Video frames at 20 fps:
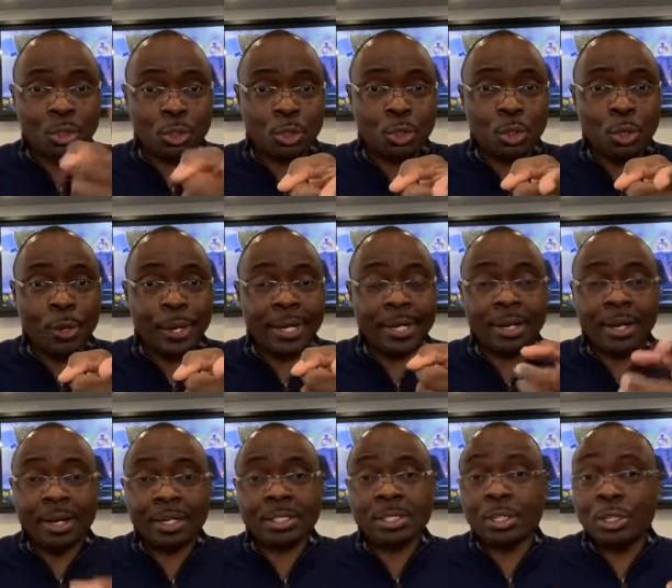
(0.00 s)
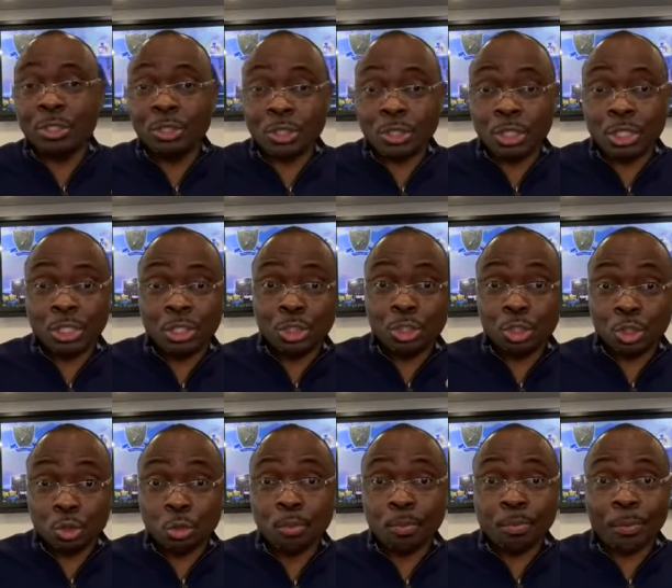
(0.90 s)
to join us on in
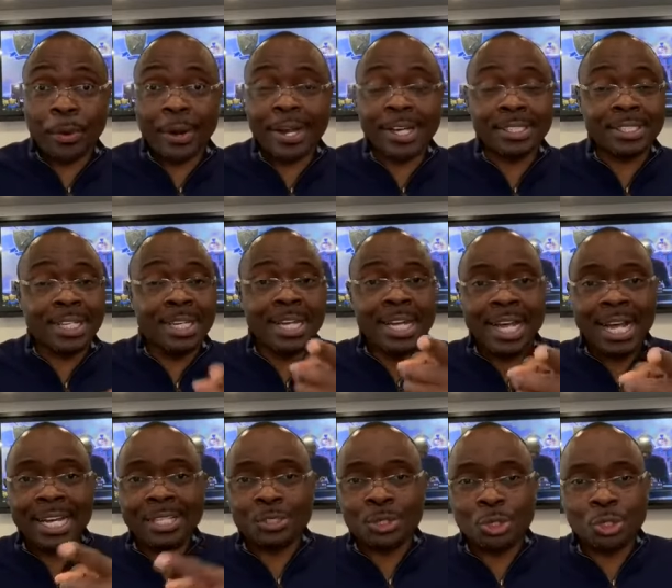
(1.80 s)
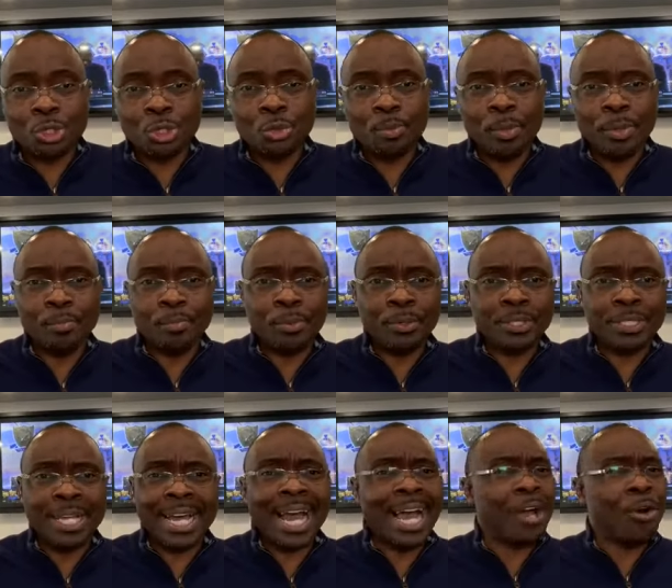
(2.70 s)
Zoom prayers has also been
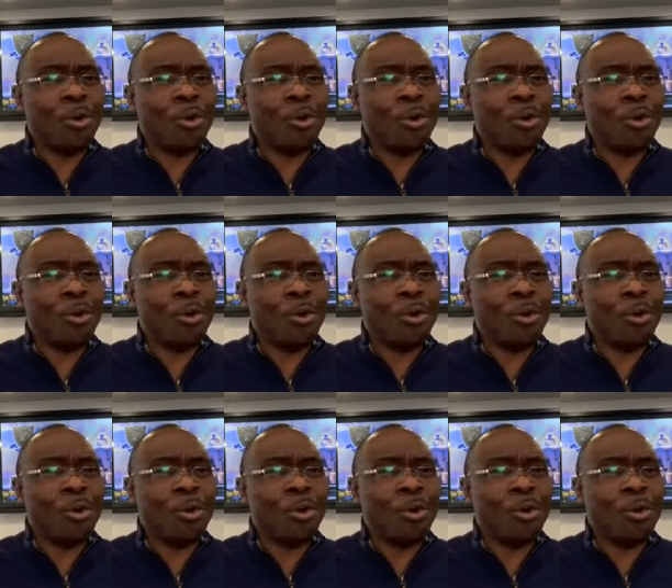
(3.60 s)
put there.